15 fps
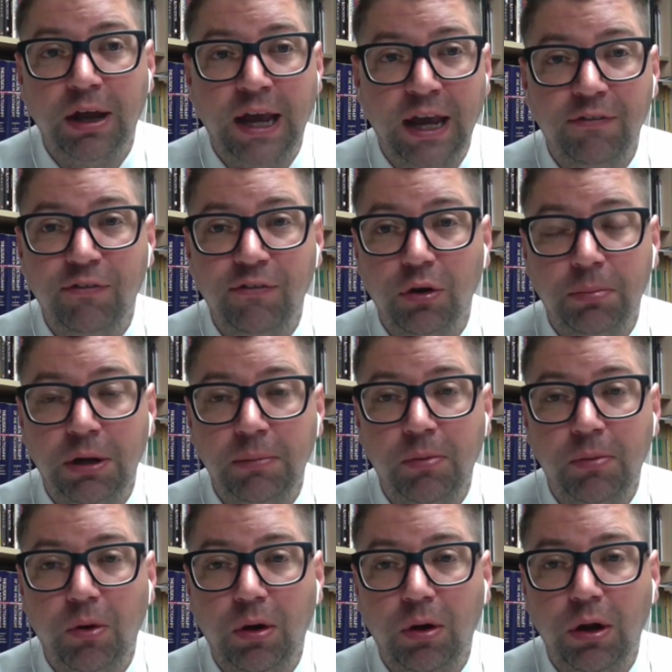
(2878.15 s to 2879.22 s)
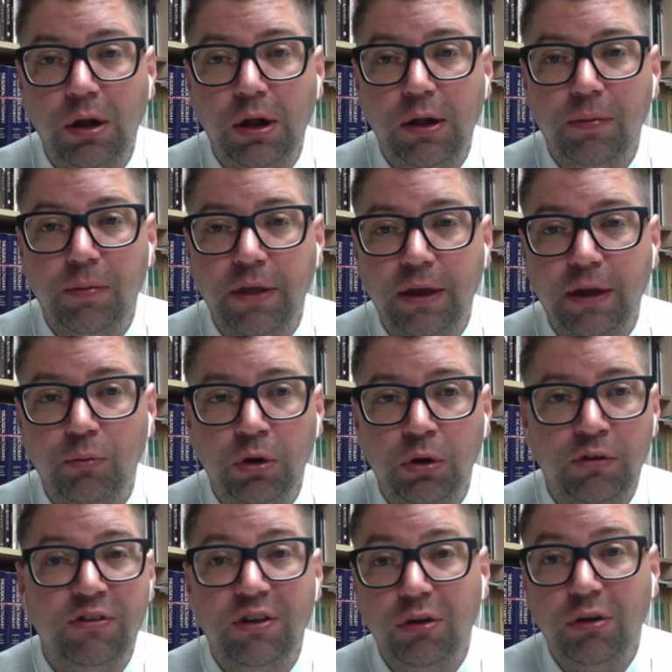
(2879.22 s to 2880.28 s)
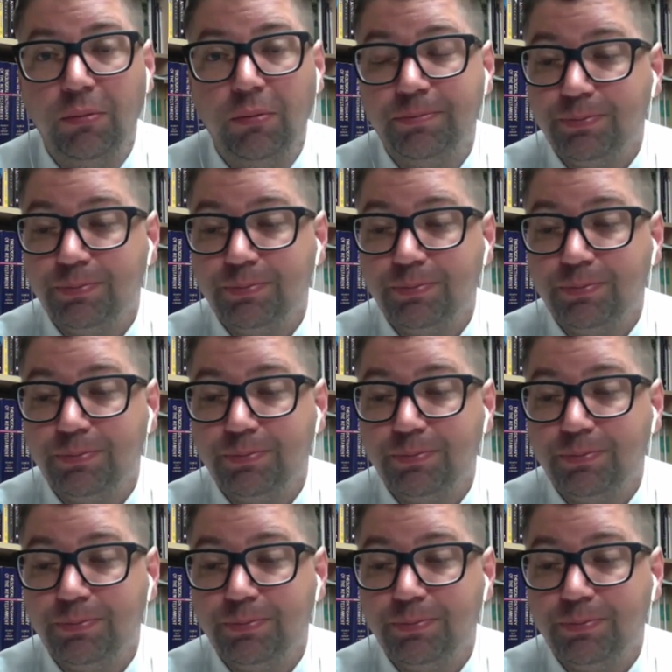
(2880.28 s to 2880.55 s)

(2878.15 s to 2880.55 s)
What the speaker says: a handful of people, that would still,